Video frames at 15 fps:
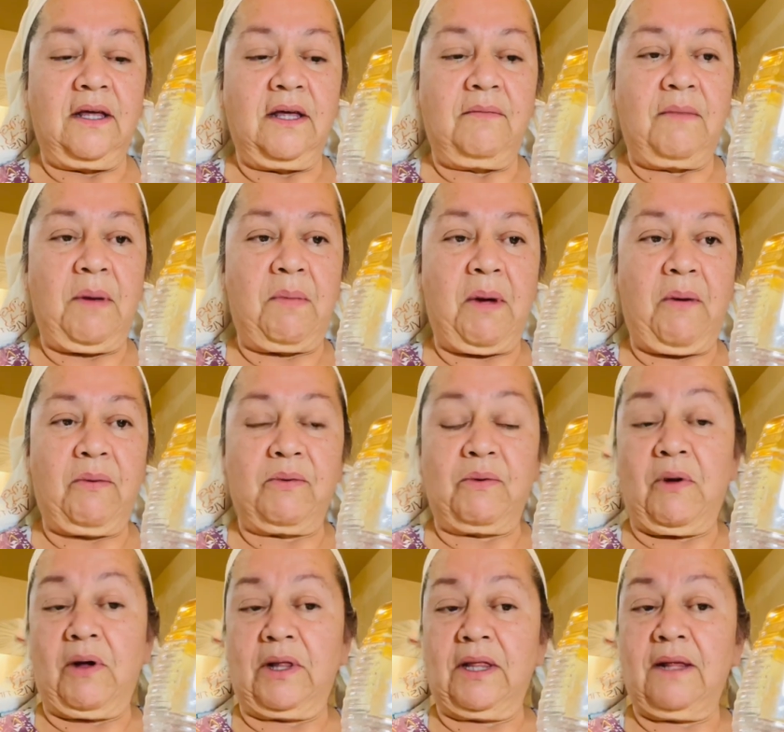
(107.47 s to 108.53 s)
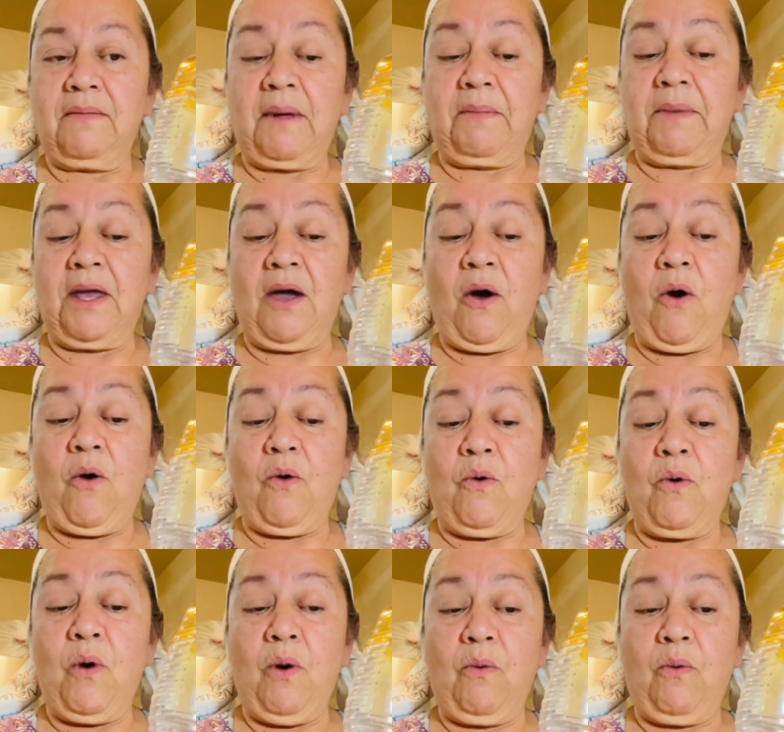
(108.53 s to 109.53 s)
Maybe I was wrong. This might be a whole